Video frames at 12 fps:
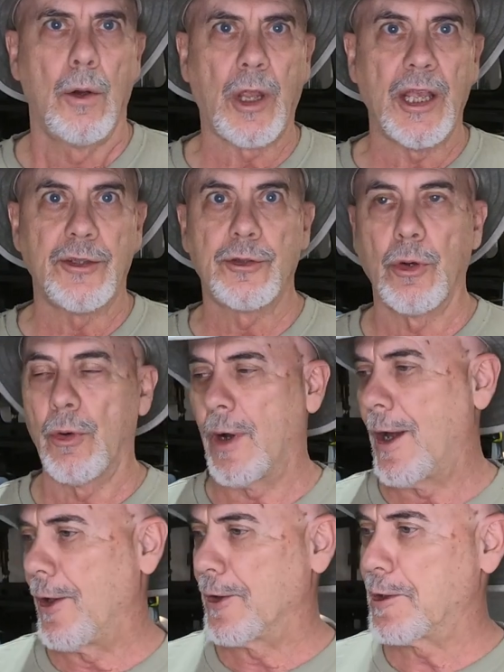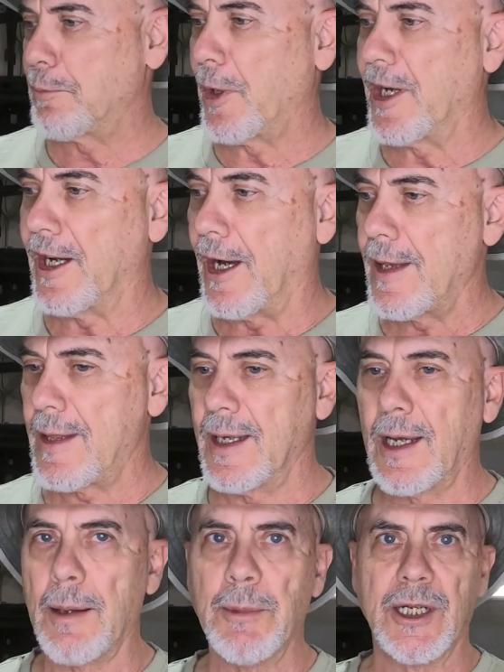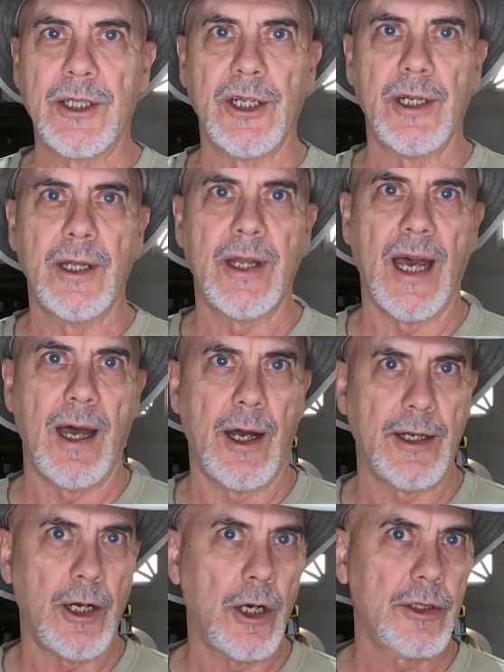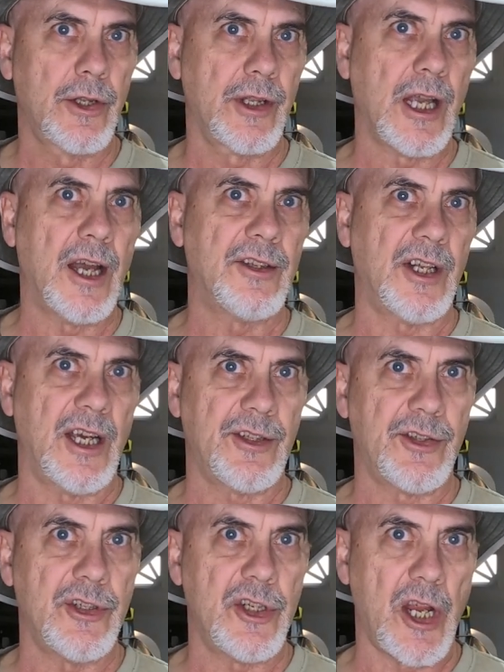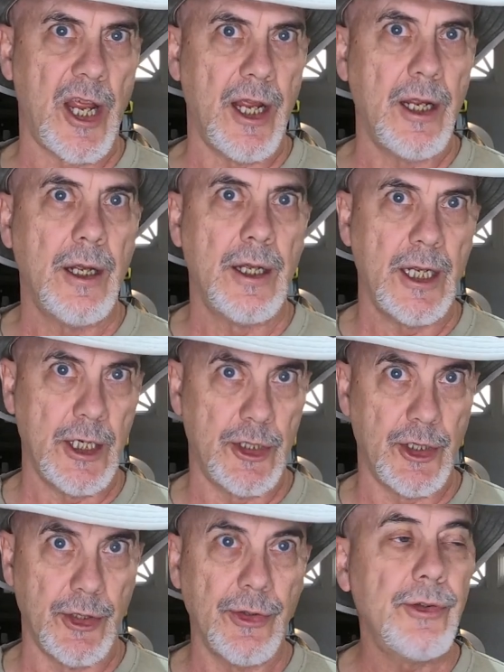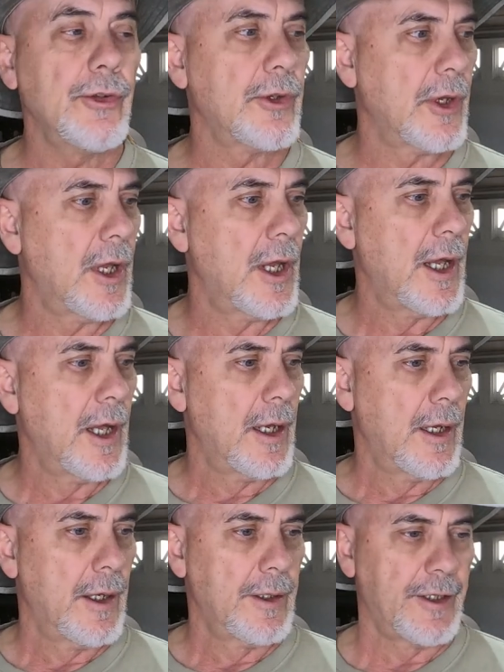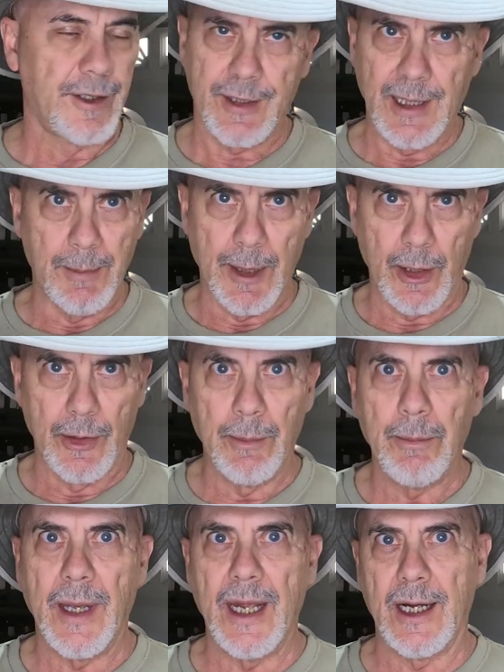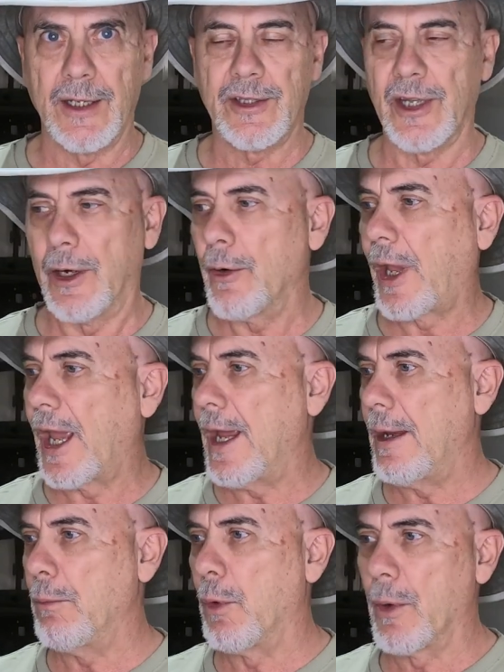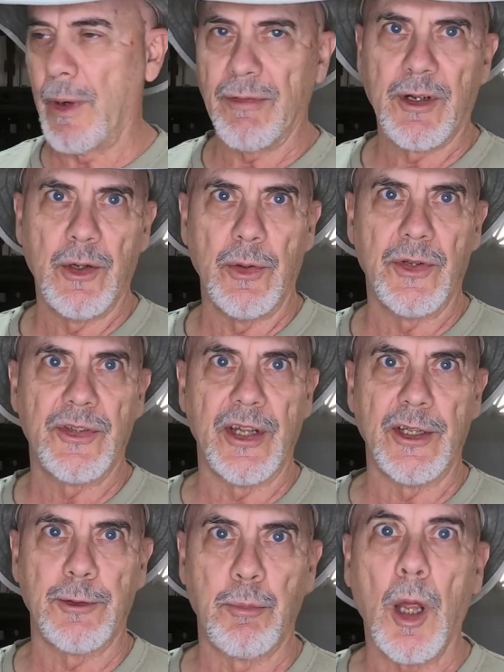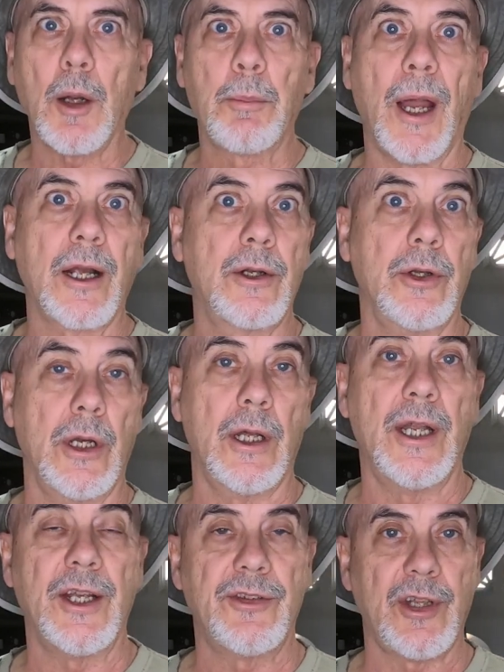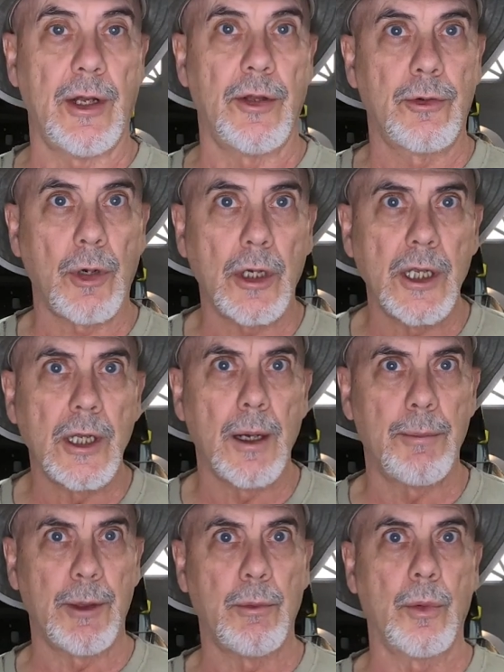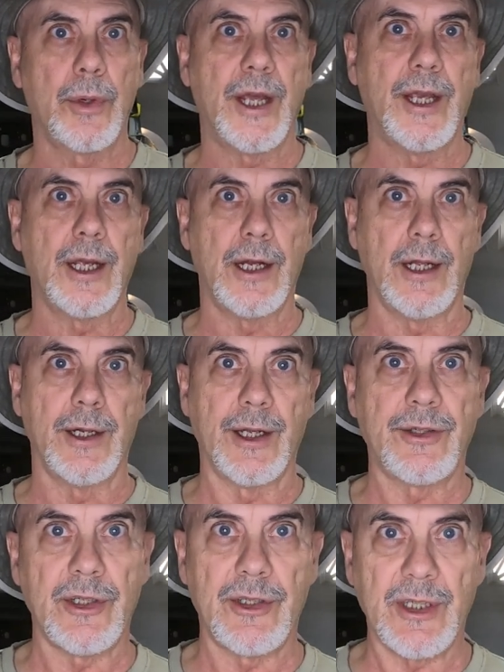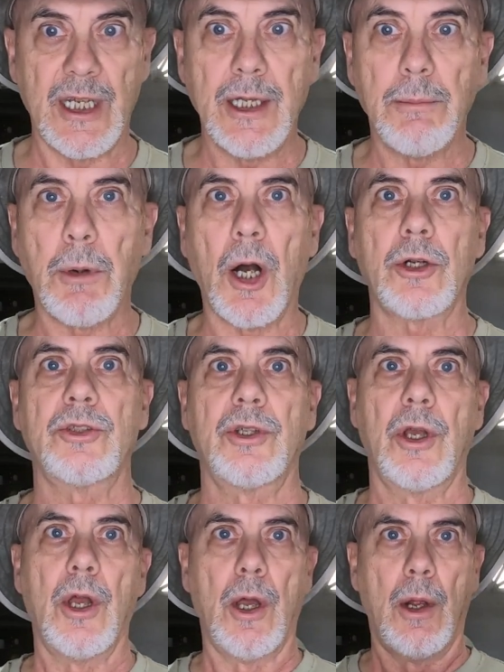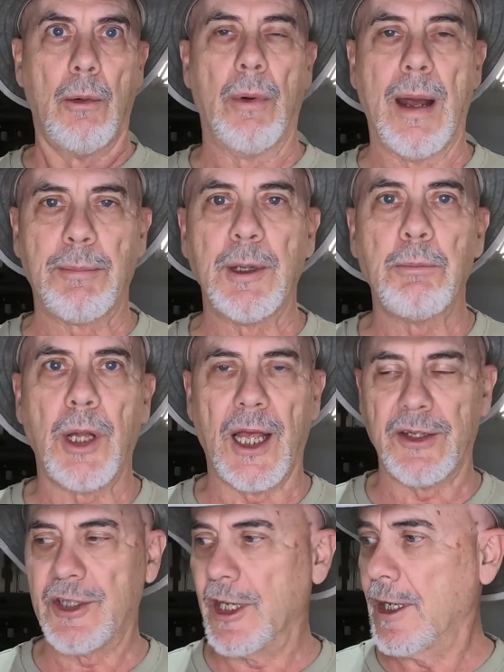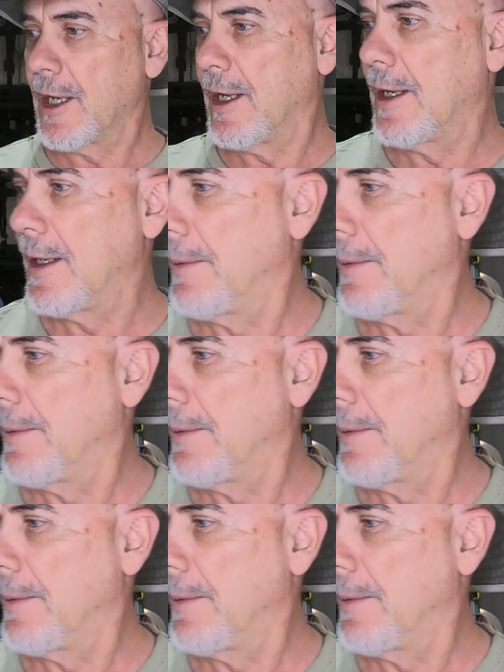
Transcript: Okay, so I'll explain. I think I mentioned that I talked to the guys at S&J Engines, just emailed them, and I said, okay, what do I have to do to send this block back to you? And they said the trucking company won't take it unless it's in the box wrapped in plastic,